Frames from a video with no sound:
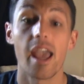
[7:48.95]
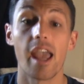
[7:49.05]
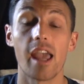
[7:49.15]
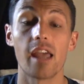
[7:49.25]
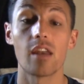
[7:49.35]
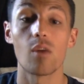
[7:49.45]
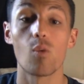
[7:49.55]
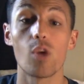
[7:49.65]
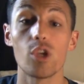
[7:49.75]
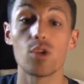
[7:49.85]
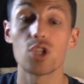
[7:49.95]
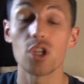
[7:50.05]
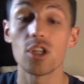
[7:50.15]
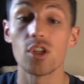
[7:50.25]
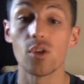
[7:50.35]
And what you
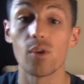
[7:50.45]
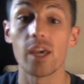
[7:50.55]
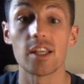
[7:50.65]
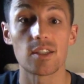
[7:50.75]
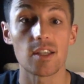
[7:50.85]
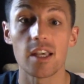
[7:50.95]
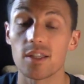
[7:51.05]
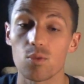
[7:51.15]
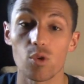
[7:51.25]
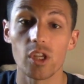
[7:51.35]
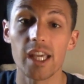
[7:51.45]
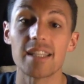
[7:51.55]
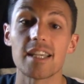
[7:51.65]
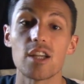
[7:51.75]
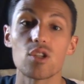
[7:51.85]
should do is really
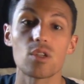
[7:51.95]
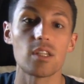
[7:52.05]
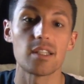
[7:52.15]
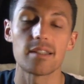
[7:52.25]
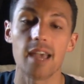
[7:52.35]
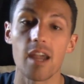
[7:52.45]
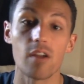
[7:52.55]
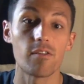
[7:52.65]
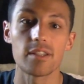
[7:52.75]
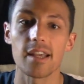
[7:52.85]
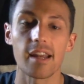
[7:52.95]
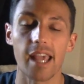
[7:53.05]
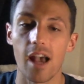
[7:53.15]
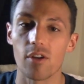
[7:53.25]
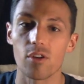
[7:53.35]
intentionally say, or even set a
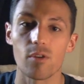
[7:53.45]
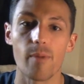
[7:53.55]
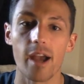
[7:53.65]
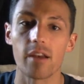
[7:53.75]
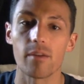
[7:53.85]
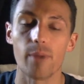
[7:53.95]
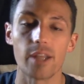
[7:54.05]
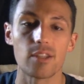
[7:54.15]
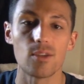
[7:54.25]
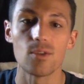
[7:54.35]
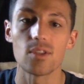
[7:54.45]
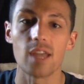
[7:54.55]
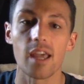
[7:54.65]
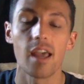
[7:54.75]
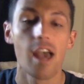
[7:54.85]
calendar reminder by
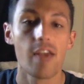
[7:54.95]
Tuesday,